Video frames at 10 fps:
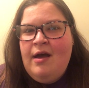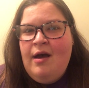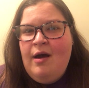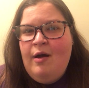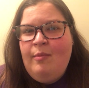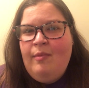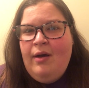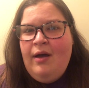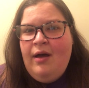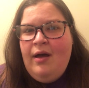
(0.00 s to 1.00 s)

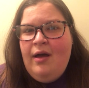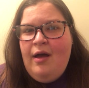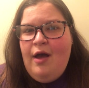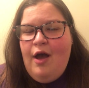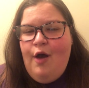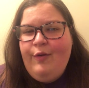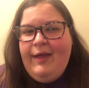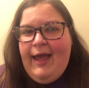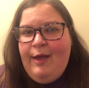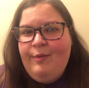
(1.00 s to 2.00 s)

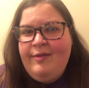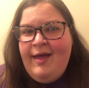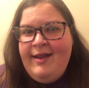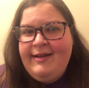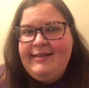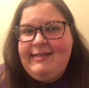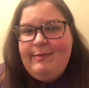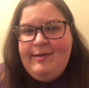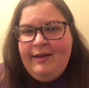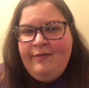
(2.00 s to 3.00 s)
okay with that and
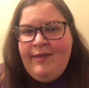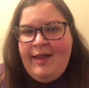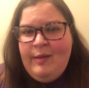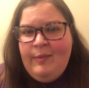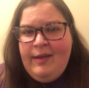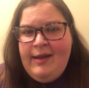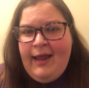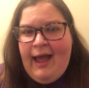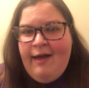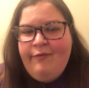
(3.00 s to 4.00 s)
accepting of that in the
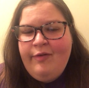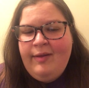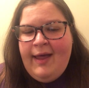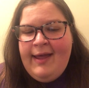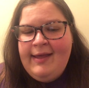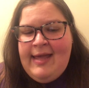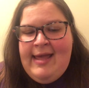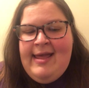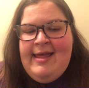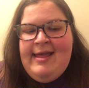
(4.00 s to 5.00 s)
beginning. I feel like
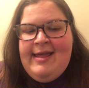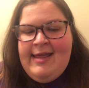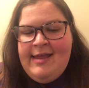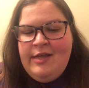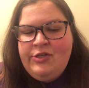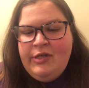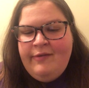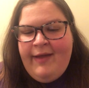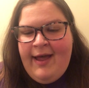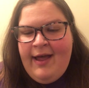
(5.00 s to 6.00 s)
he should
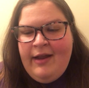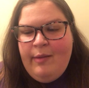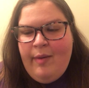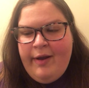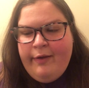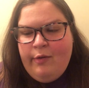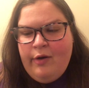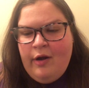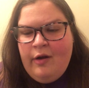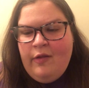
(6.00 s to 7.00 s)
have had a bodyguard on
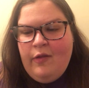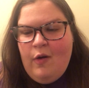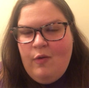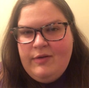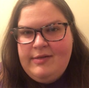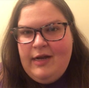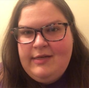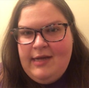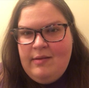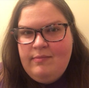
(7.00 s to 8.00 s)
her the whole entire
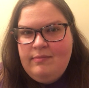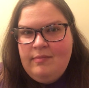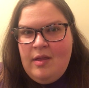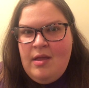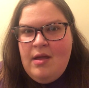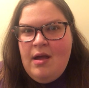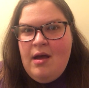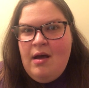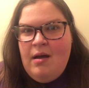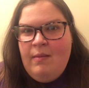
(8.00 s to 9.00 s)

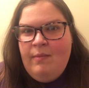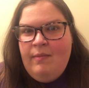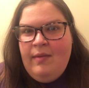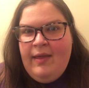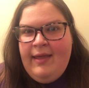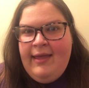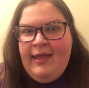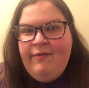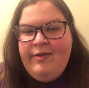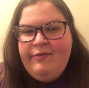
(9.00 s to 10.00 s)
time.
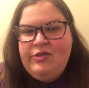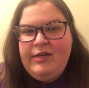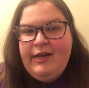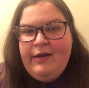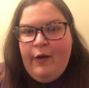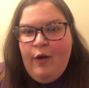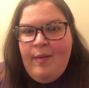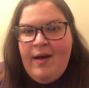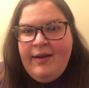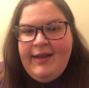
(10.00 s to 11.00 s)
Even if she didn't know
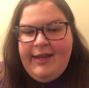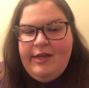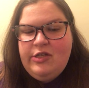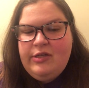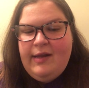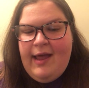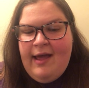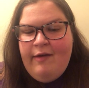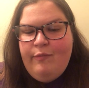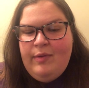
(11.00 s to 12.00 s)
about it, he should
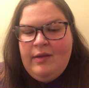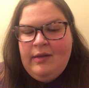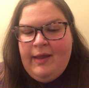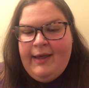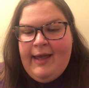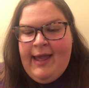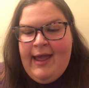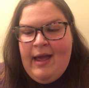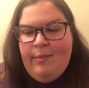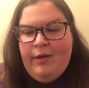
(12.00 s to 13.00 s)
have been like,
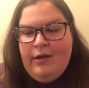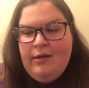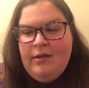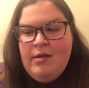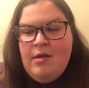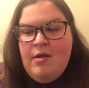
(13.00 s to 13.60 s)
hey, I'm gonna